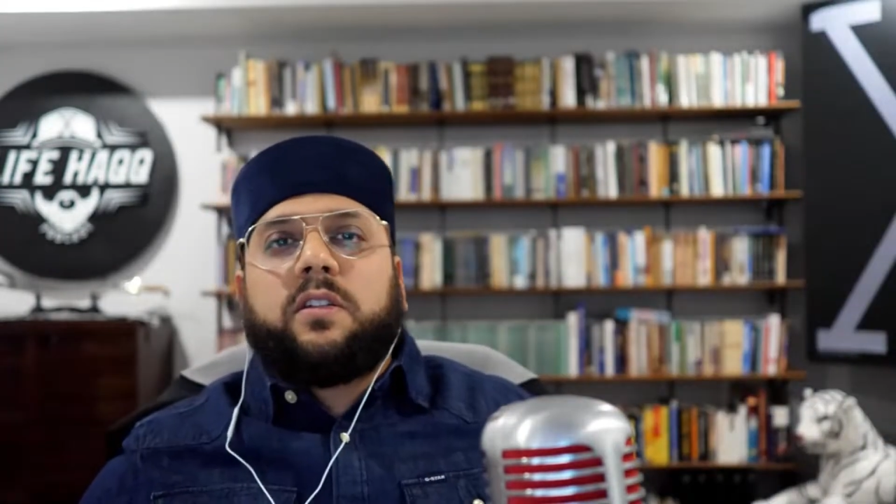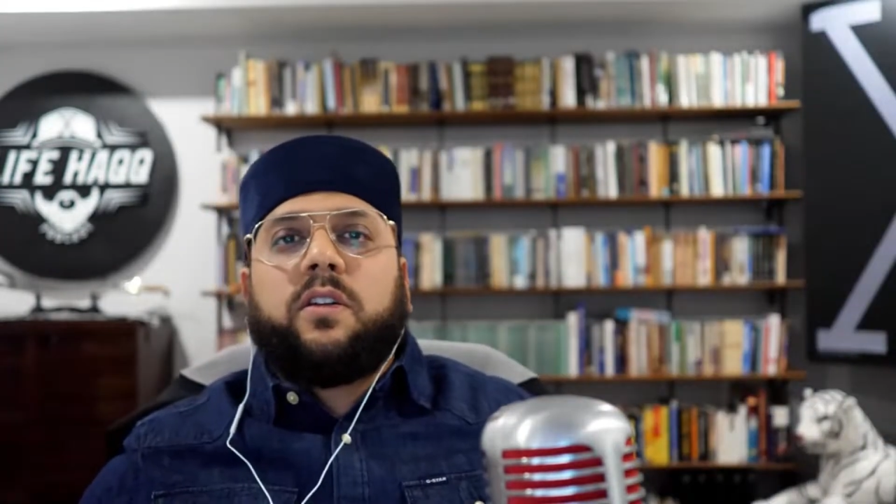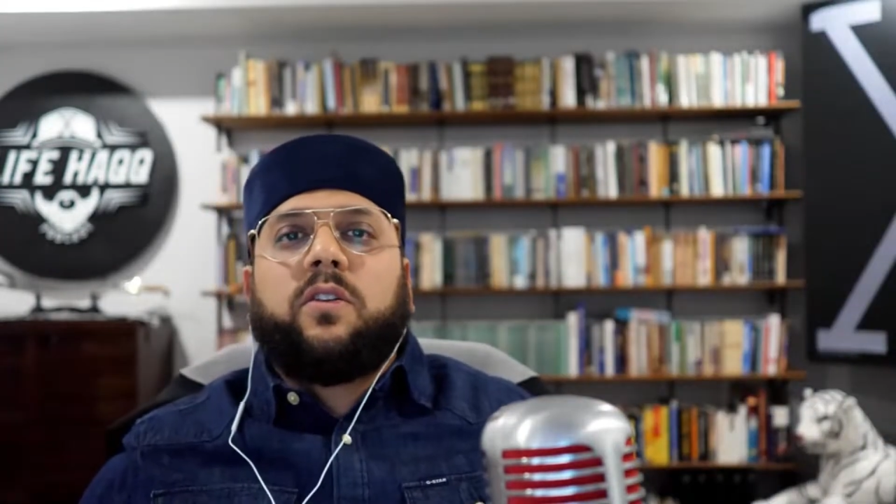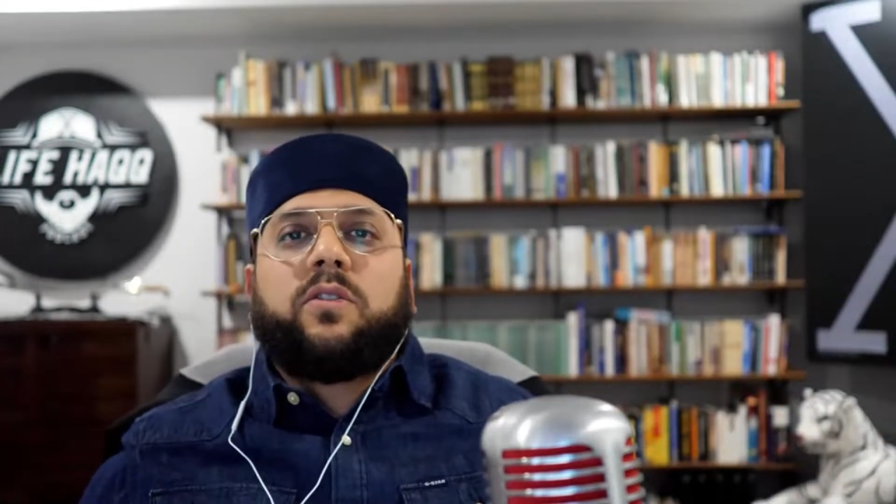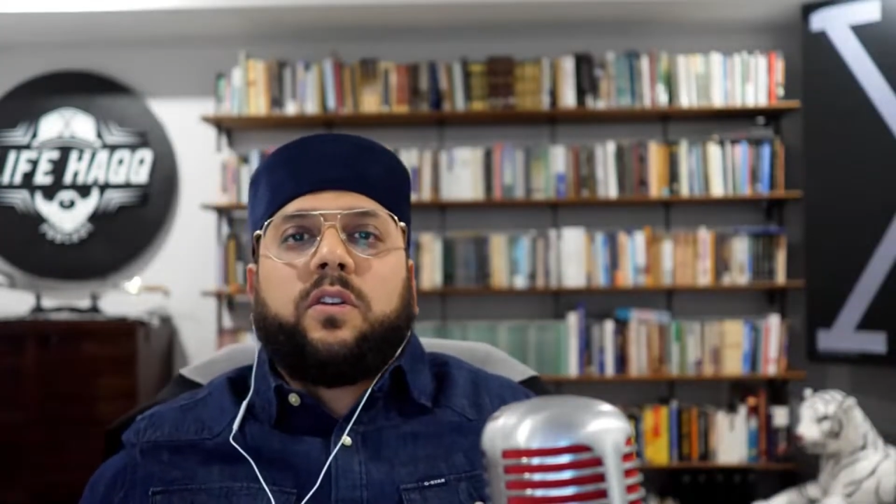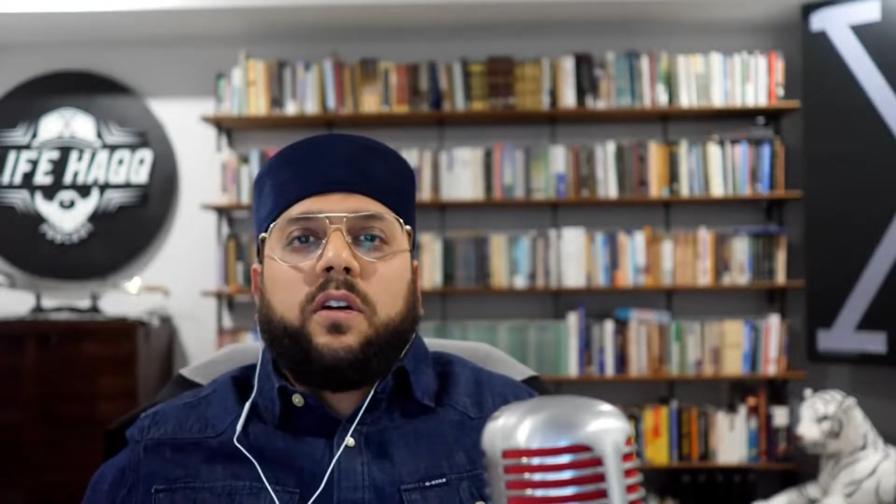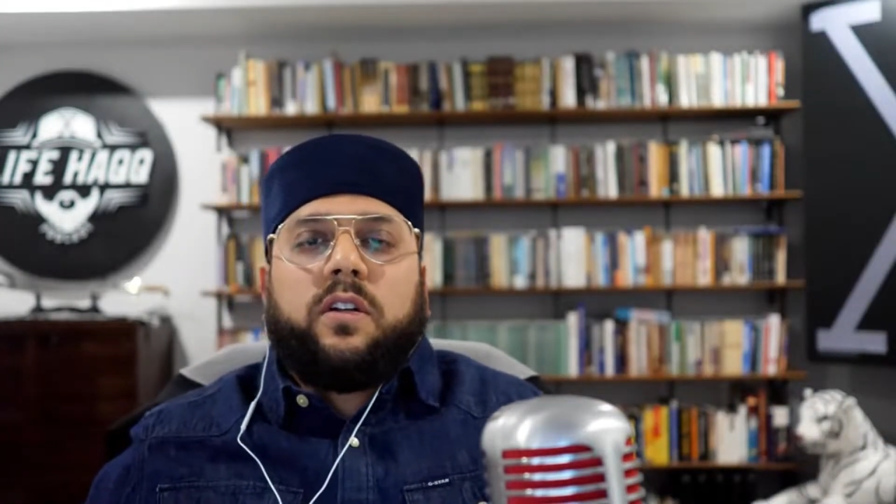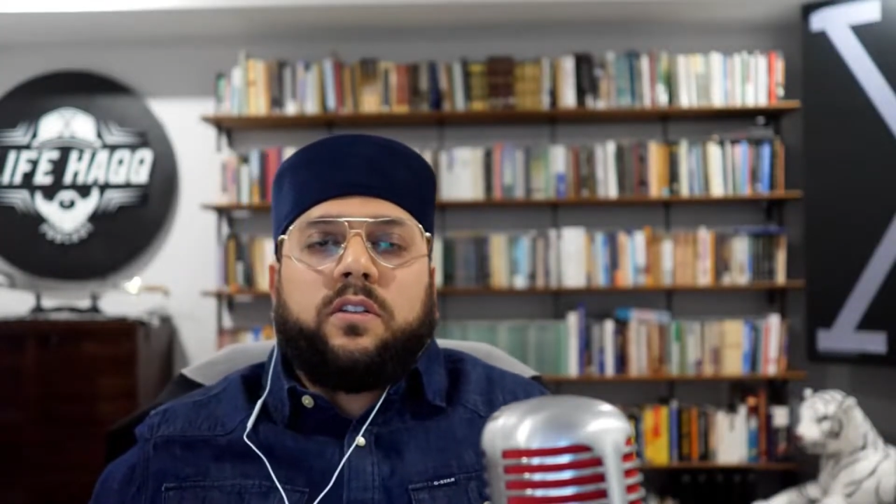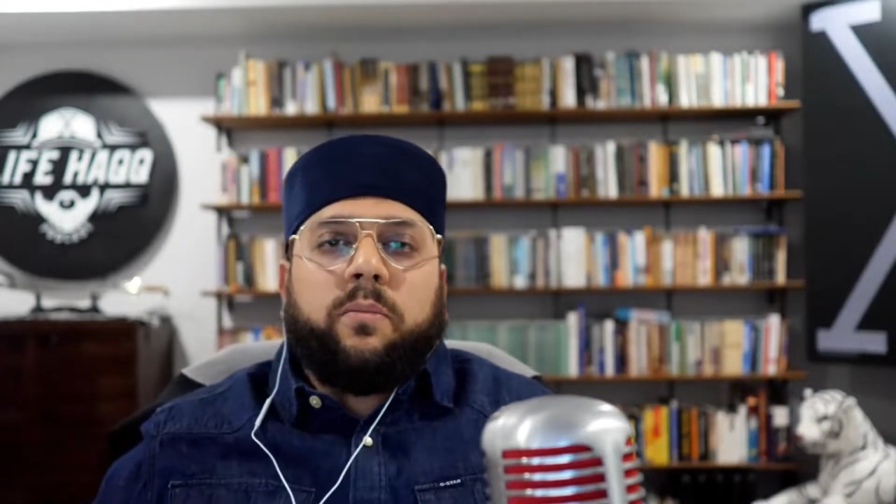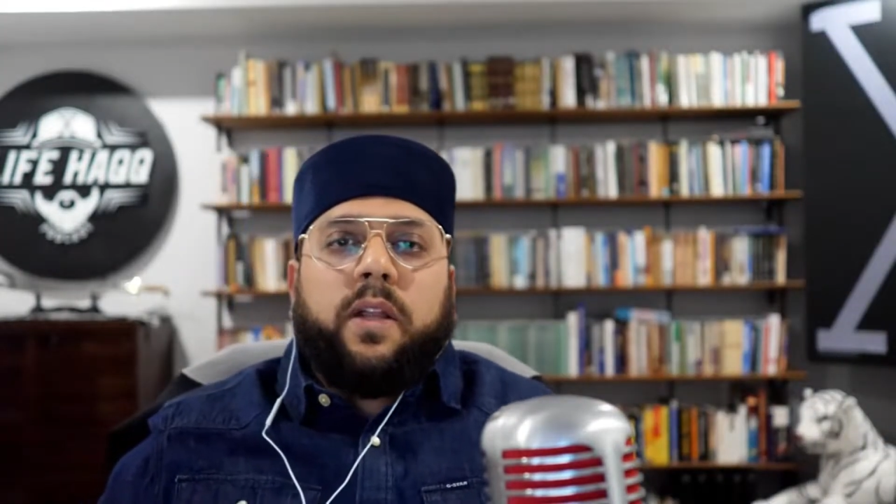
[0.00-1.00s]
you know, to,
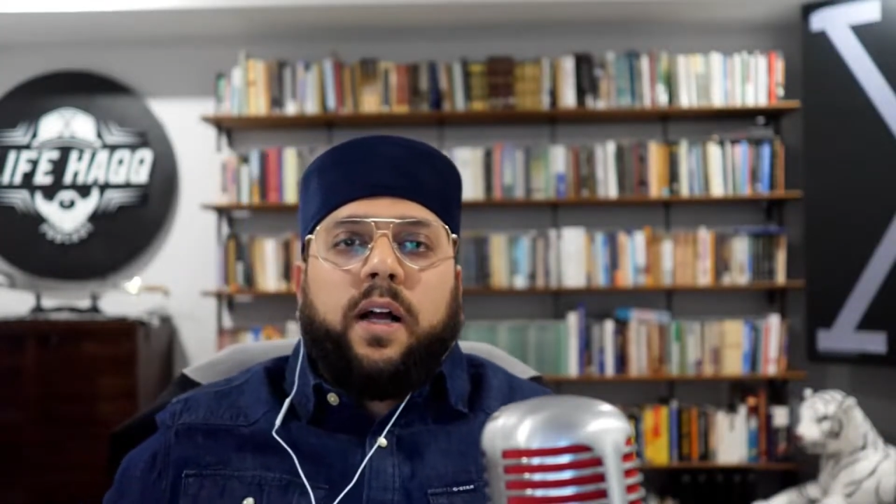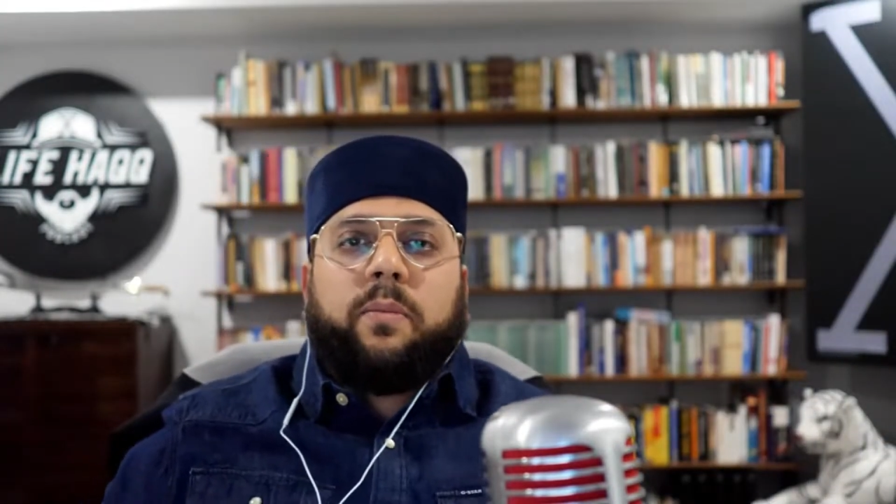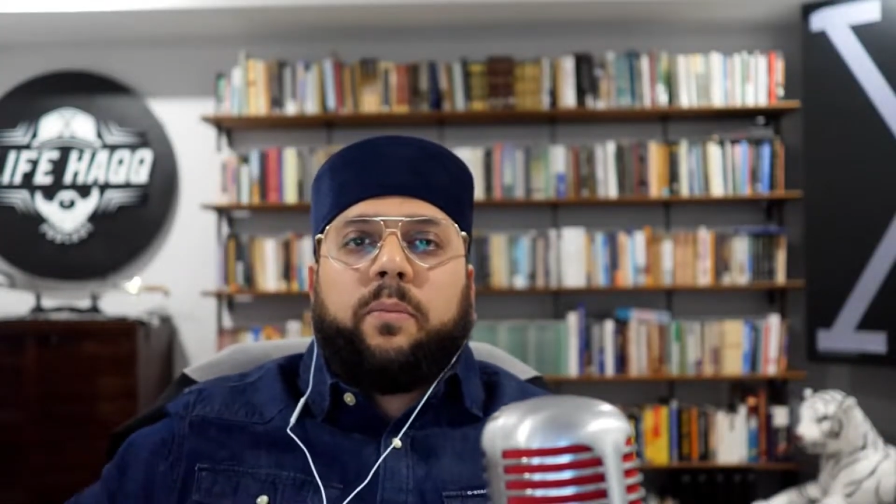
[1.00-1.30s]
to black people?